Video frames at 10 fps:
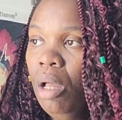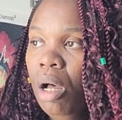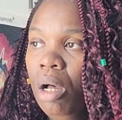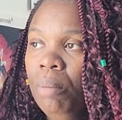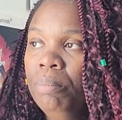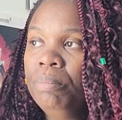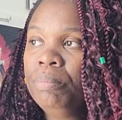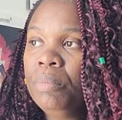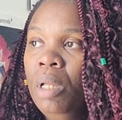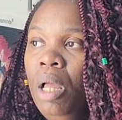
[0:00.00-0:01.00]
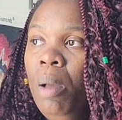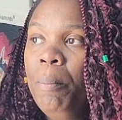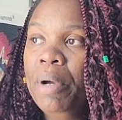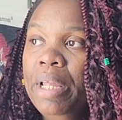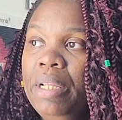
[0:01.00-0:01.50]
Um,
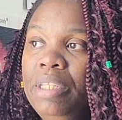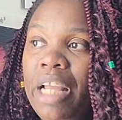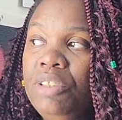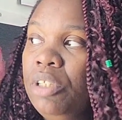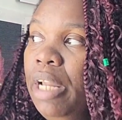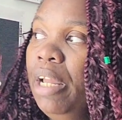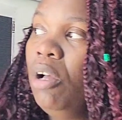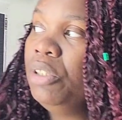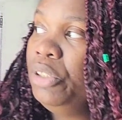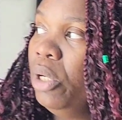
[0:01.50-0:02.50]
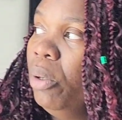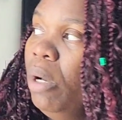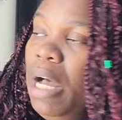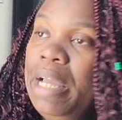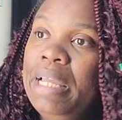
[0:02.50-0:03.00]
but yesterday
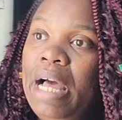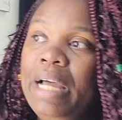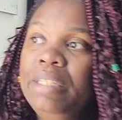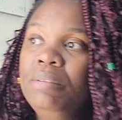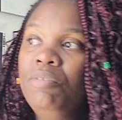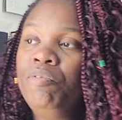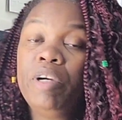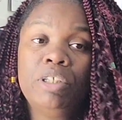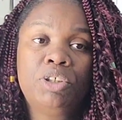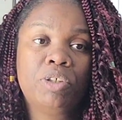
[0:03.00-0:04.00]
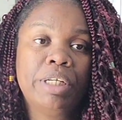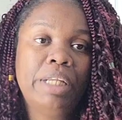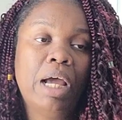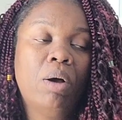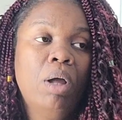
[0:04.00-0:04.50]
also I got furniture in.
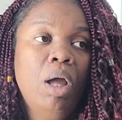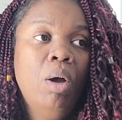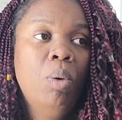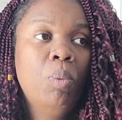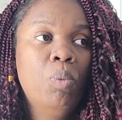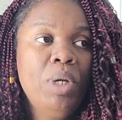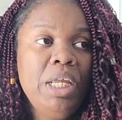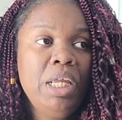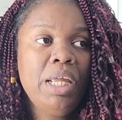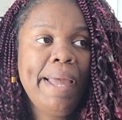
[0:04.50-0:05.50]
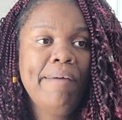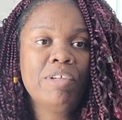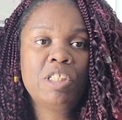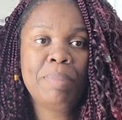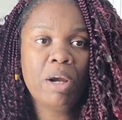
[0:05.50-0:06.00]
Now, we have a
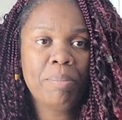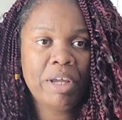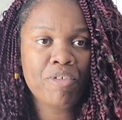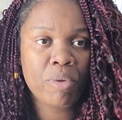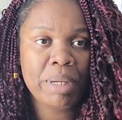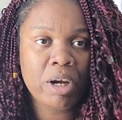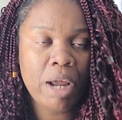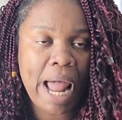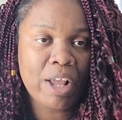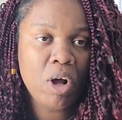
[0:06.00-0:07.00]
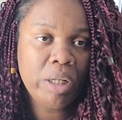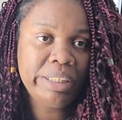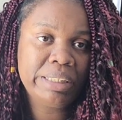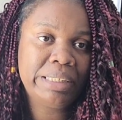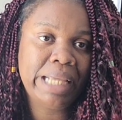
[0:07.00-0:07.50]
spare bedroom here and I call
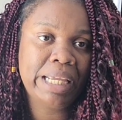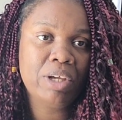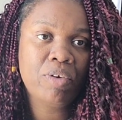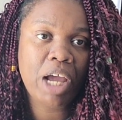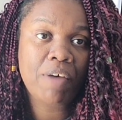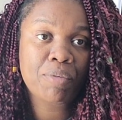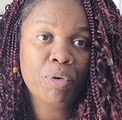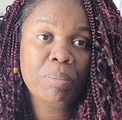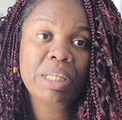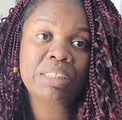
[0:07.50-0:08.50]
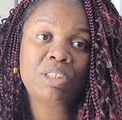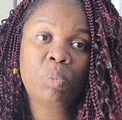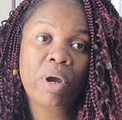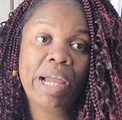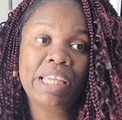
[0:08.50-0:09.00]
it the second craft room because it's
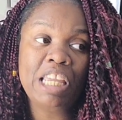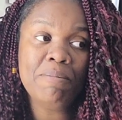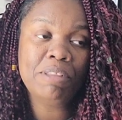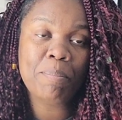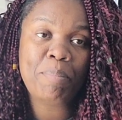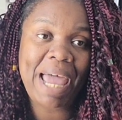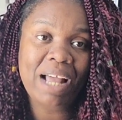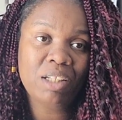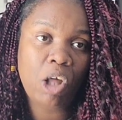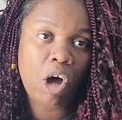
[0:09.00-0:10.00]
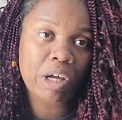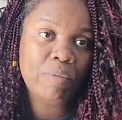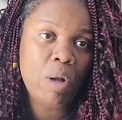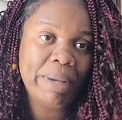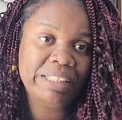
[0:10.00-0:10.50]
where I keep the backlog of
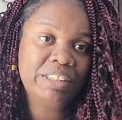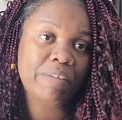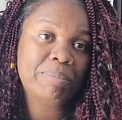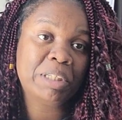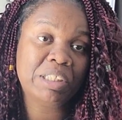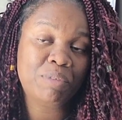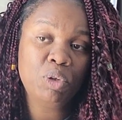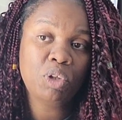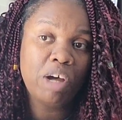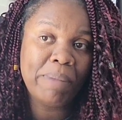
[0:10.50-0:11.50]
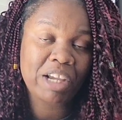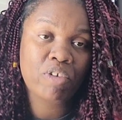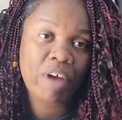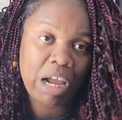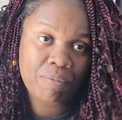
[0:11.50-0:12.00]
all my stuff. Because if you thought my
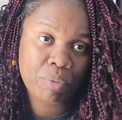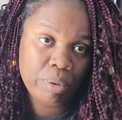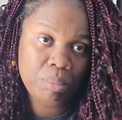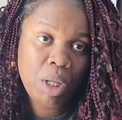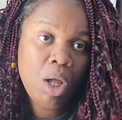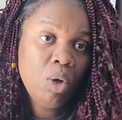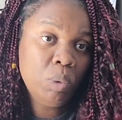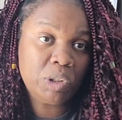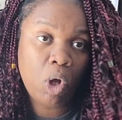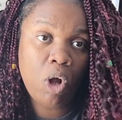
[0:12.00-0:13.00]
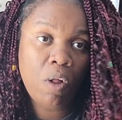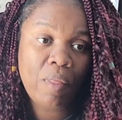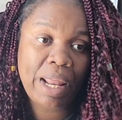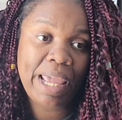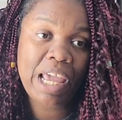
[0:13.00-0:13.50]
craft room was all
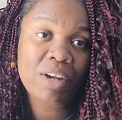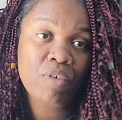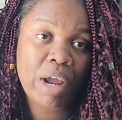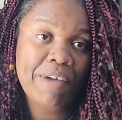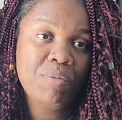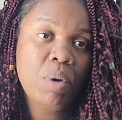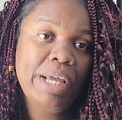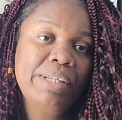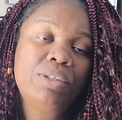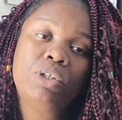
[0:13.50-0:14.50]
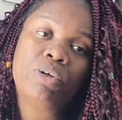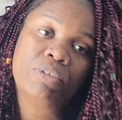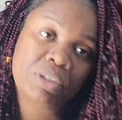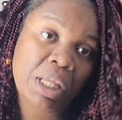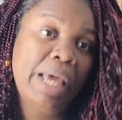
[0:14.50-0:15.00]
that I had craft wise, you're
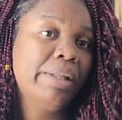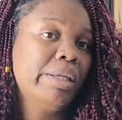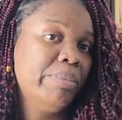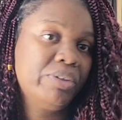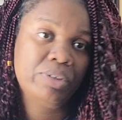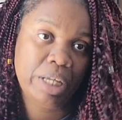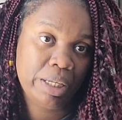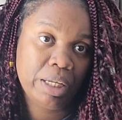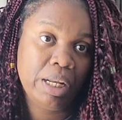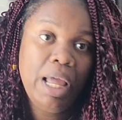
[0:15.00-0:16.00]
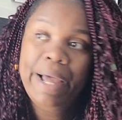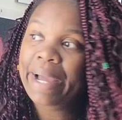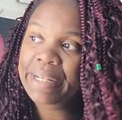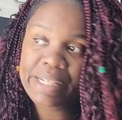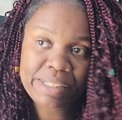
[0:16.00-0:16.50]
sadly mistaken.
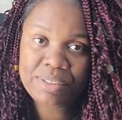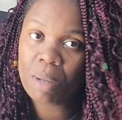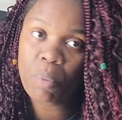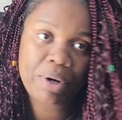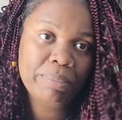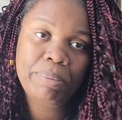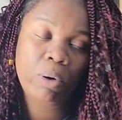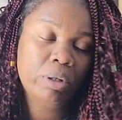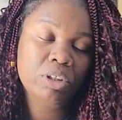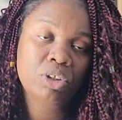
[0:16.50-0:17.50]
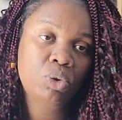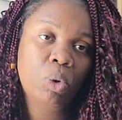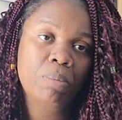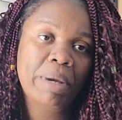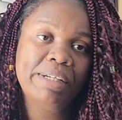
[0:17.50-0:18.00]
I needed somewhere to, to
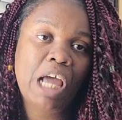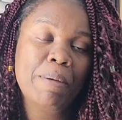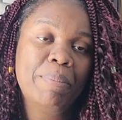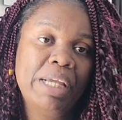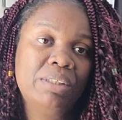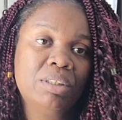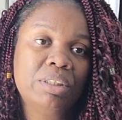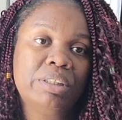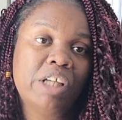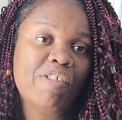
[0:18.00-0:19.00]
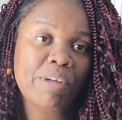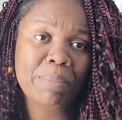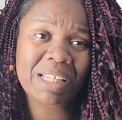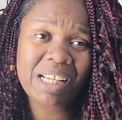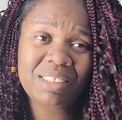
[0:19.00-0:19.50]
store my diamond paintings and stuff. And
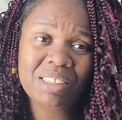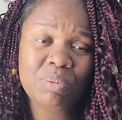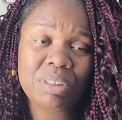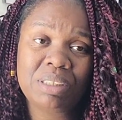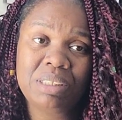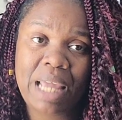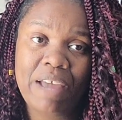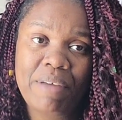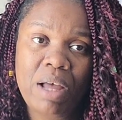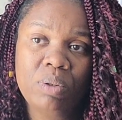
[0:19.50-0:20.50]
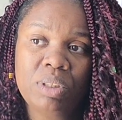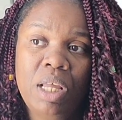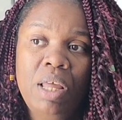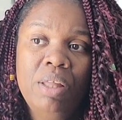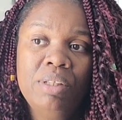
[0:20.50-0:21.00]
because this was a staff house,
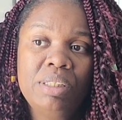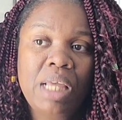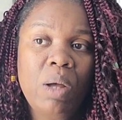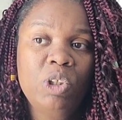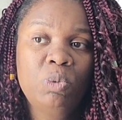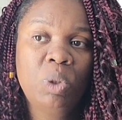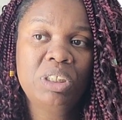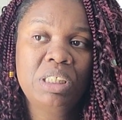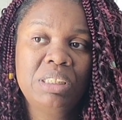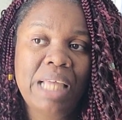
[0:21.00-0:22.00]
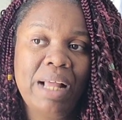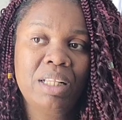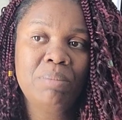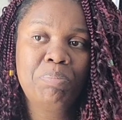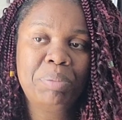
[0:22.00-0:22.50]
this house wasn't
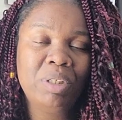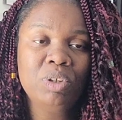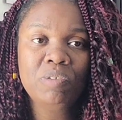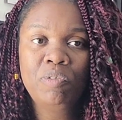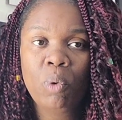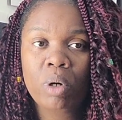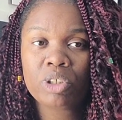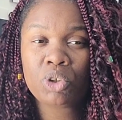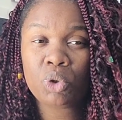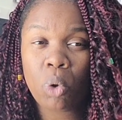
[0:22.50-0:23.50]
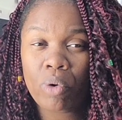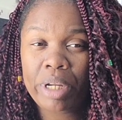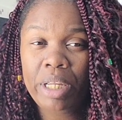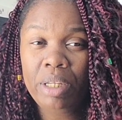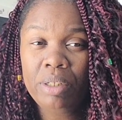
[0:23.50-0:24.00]
exactly built for
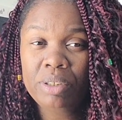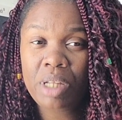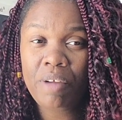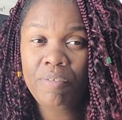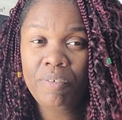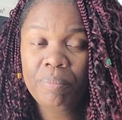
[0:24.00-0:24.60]
storing stuff.